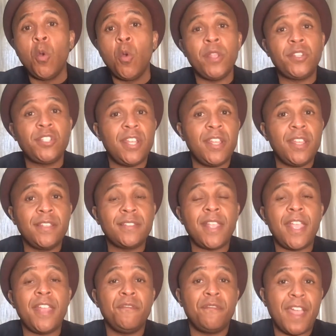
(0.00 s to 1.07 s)
which
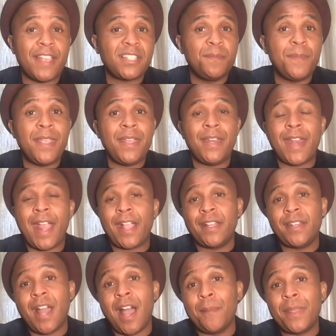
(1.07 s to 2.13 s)
is investment in
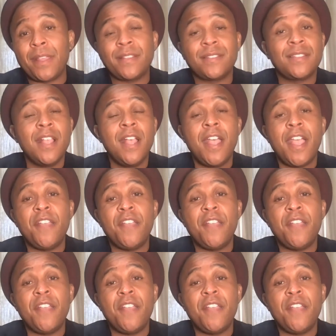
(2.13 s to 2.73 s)
economics,